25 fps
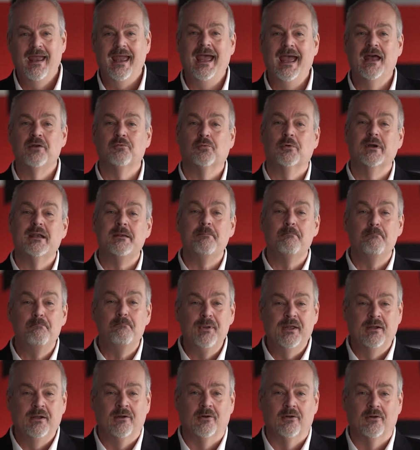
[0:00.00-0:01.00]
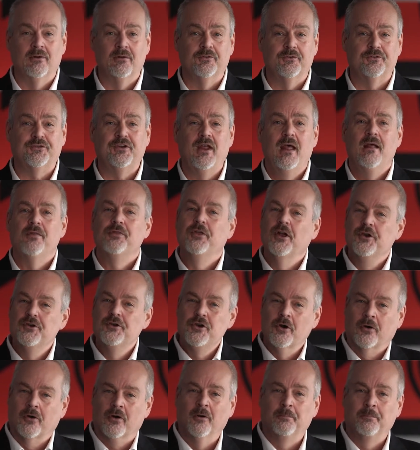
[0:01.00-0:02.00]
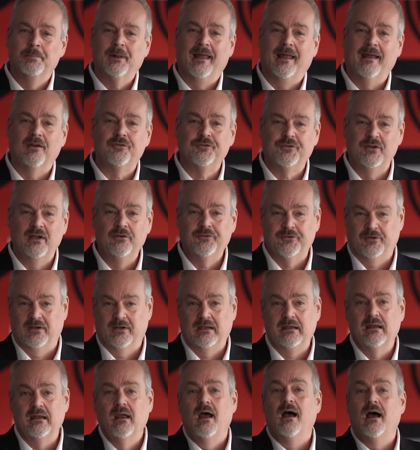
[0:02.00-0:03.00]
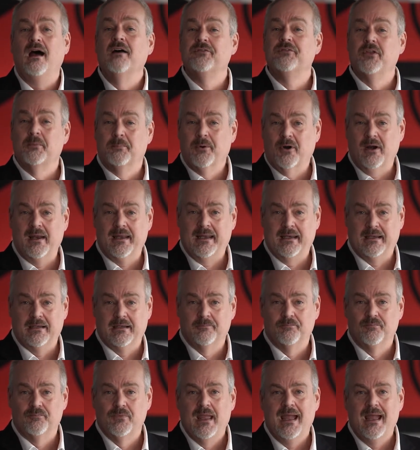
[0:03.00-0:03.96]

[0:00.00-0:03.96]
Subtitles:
and rebuilds the neuroplasticity of the brain.